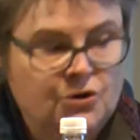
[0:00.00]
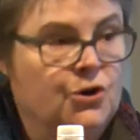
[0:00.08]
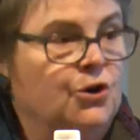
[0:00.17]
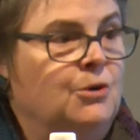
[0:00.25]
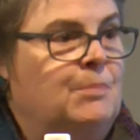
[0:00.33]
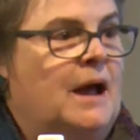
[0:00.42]

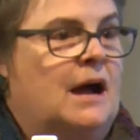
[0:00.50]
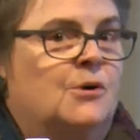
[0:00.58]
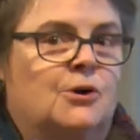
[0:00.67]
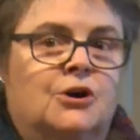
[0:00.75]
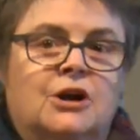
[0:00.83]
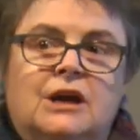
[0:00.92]
Girl
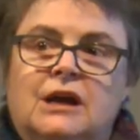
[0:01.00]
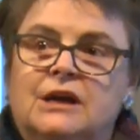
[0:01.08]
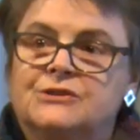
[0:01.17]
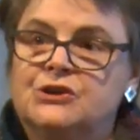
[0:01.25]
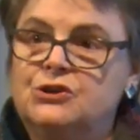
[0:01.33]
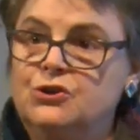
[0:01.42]
power
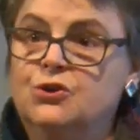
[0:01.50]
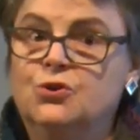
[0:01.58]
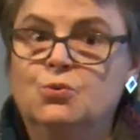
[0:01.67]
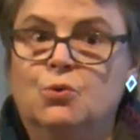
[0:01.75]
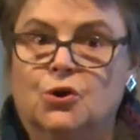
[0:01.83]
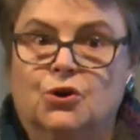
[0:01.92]
is a
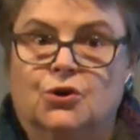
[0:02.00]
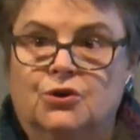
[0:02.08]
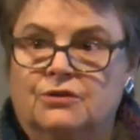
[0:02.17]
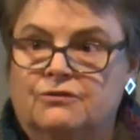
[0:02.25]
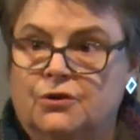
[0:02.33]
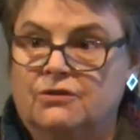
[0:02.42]
new
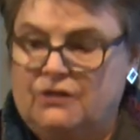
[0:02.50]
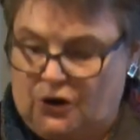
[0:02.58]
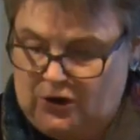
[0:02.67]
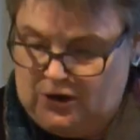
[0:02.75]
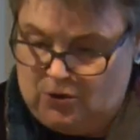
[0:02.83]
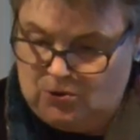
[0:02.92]
word for a
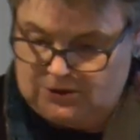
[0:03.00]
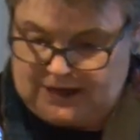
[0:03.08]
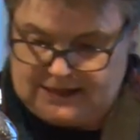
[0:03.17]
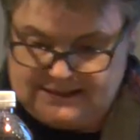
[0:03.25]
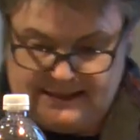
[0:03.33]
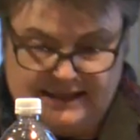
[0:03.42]
very old
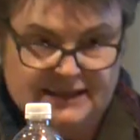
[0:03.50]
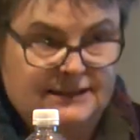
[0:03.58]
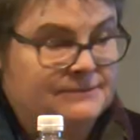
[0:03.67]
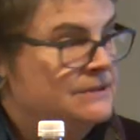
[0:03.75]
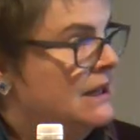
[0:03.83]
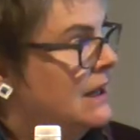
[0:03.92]

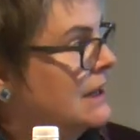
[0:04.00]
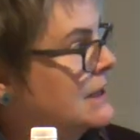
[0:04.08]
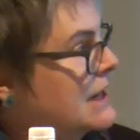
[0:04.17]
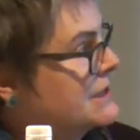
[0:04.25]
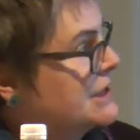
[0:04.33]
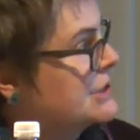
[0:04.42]
idea. And
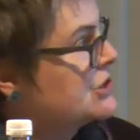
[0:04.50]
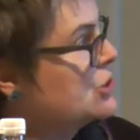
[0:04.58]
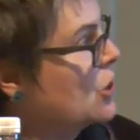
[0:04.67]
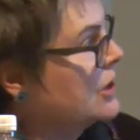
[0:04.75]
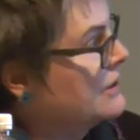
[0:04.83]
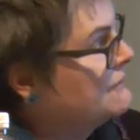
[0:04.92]
the idea
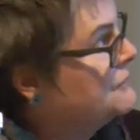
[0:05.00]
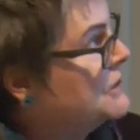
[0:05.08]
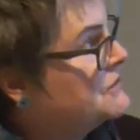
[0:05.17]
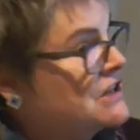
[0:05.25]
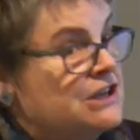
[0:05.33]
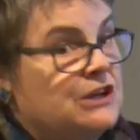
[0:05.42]
started 50